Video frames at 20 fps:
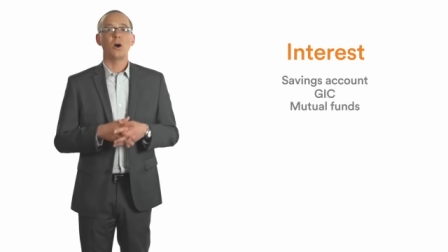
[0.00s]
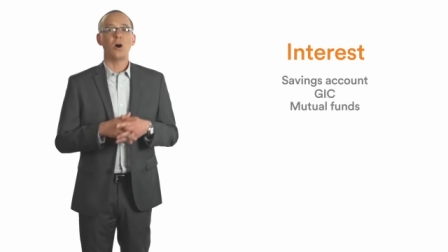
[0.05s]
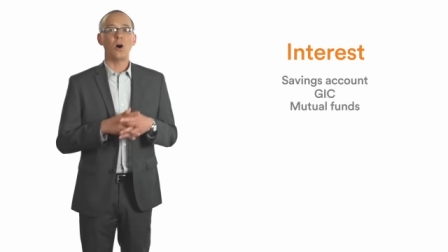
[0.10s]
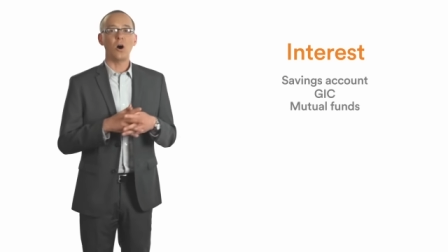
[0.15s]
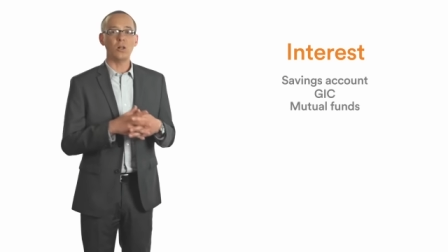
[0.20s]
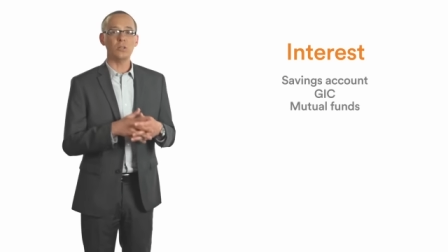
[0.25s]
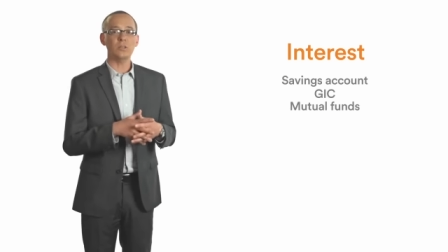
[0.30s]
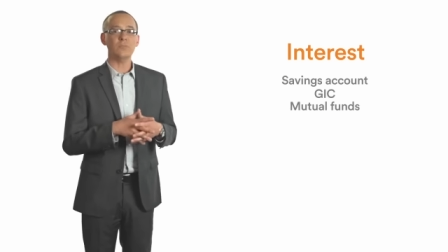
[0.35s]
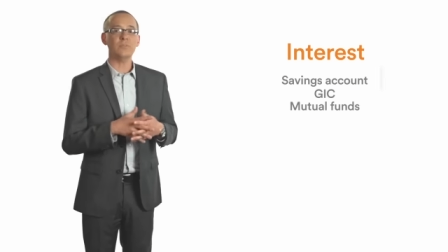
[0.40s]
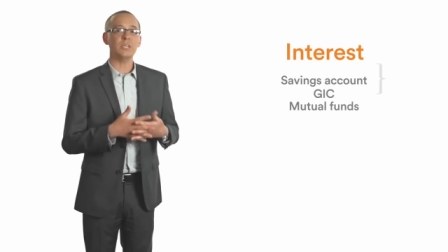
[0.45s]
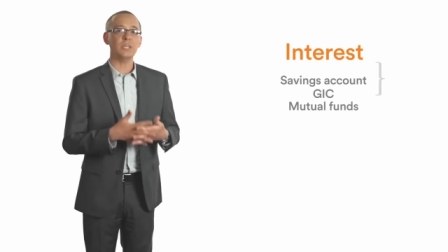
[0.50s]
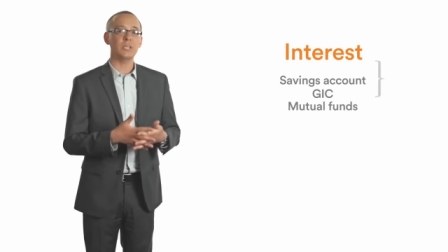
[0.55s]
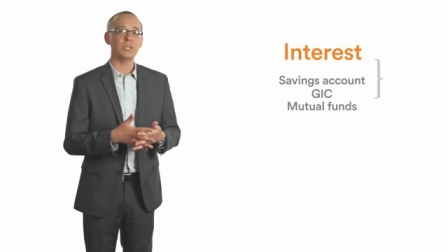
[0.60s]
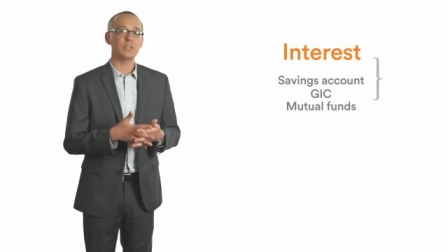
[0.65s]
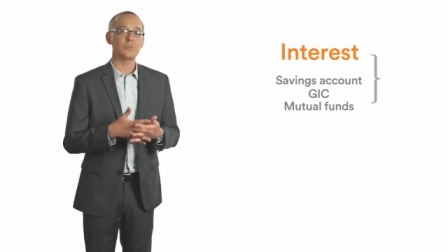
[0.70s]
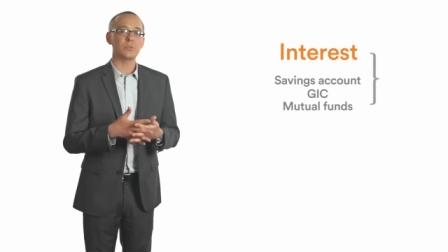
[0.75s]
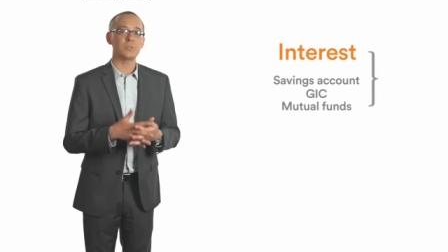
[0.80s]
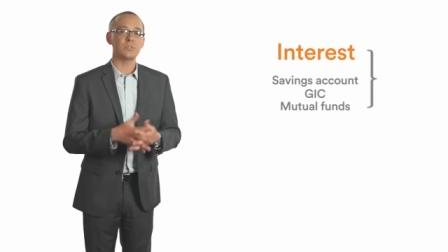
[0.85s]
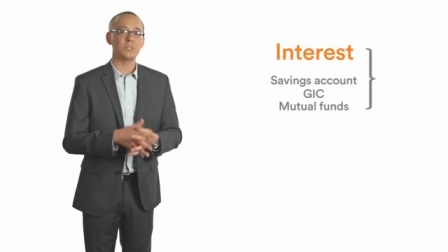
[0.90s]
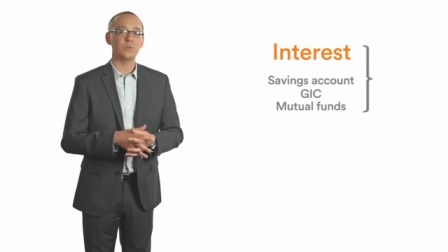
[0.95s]
All of the
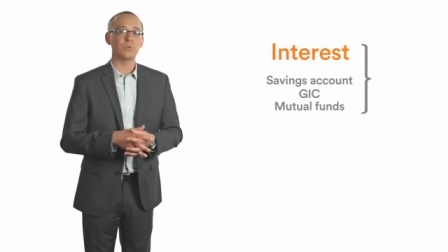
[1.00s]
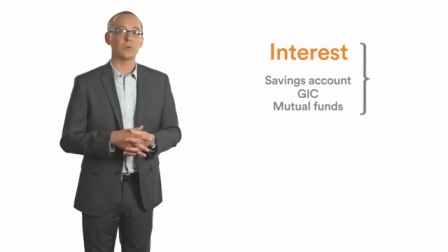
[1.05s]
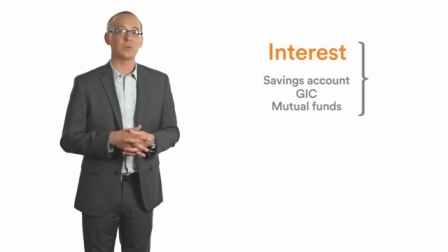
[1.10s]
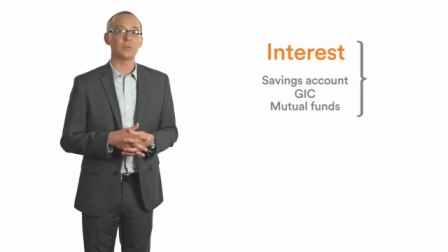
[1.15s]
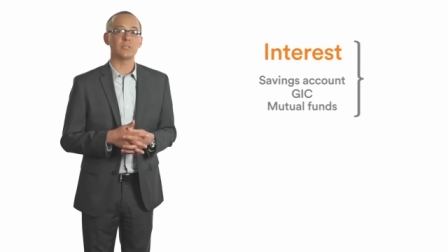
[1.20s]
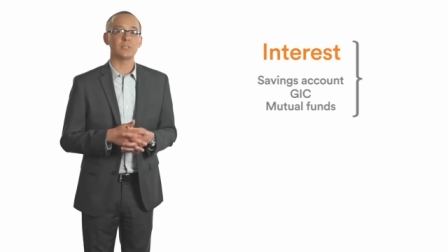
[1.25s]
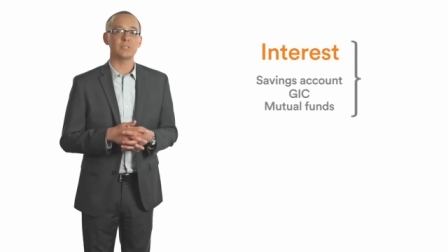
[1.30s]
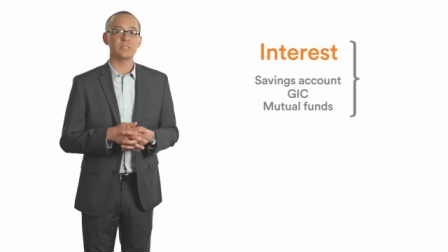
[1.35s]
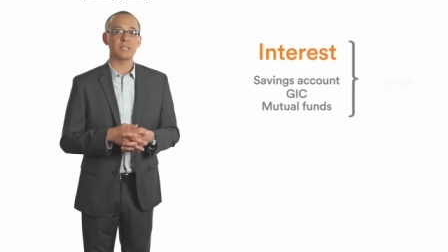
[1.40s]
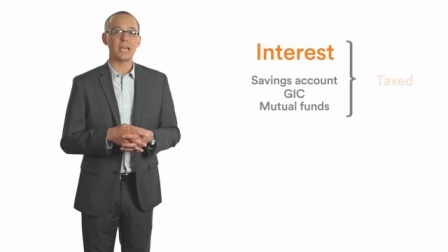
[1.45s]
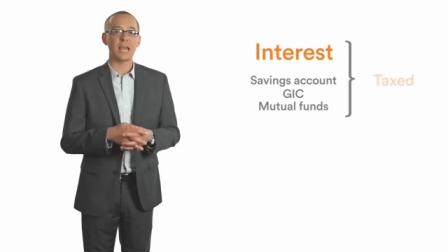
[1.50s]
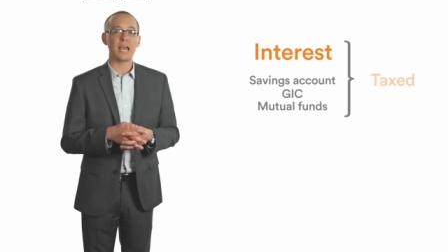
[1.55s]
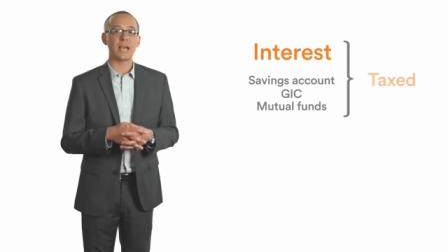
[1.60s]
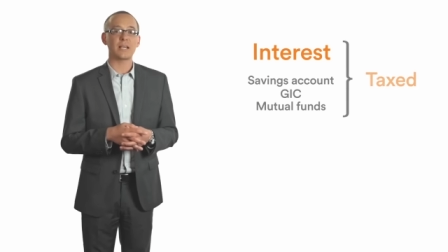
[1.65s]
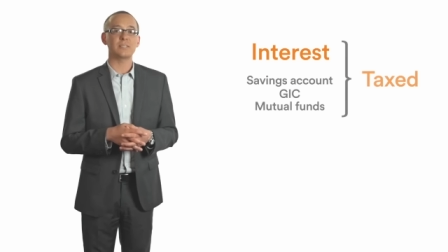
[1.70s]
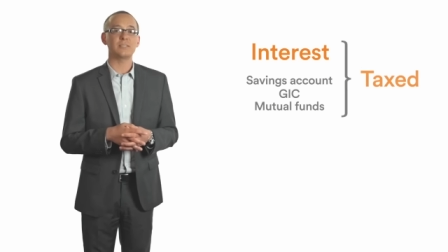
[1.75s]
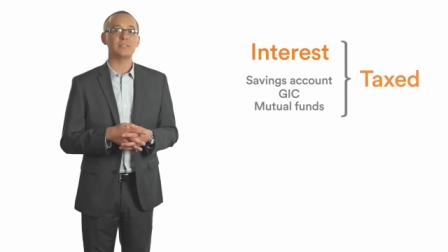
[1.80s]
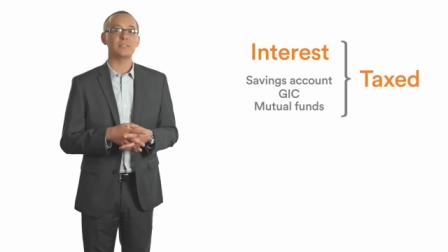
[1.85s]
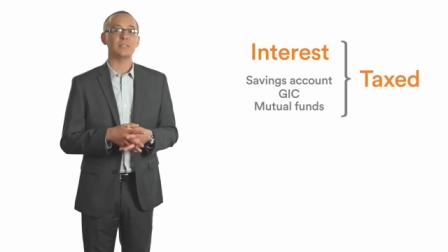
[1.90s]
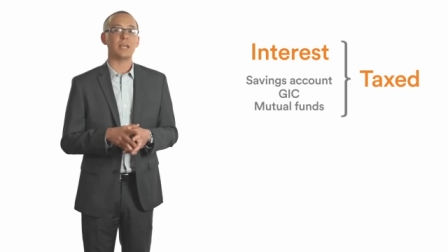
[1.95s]
interest you earn is
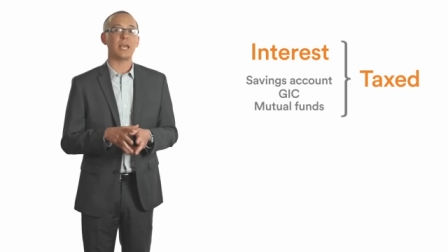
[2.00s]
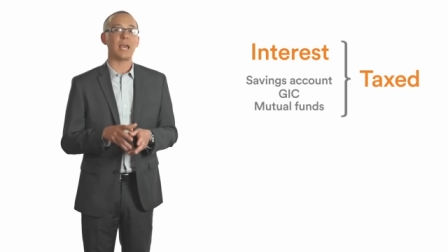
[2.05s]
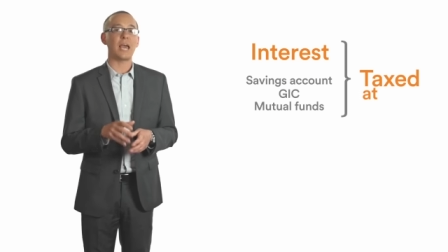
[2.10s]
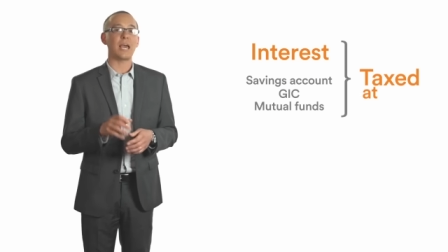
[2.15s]
taxed